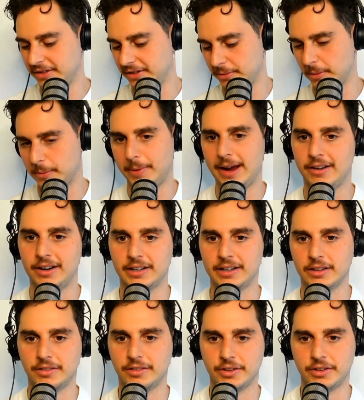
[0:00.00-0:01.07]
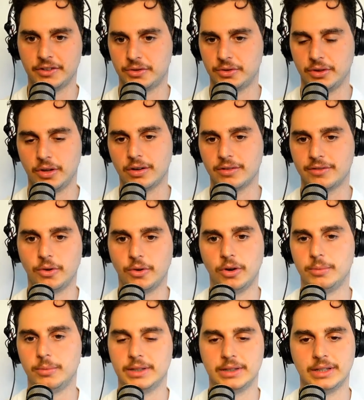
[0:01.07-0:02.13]
you're preparing a lot for the long
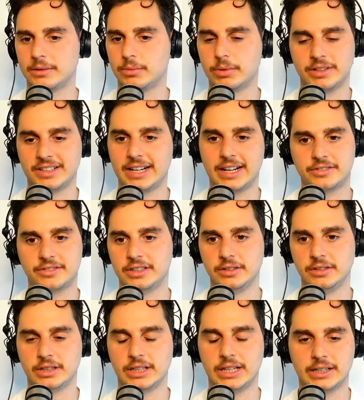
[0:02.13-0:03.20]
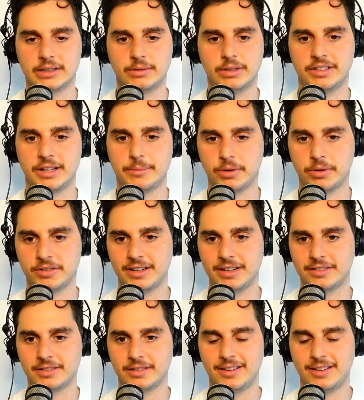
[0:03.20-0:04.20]
form, and like, what does that actually look like? What is that process?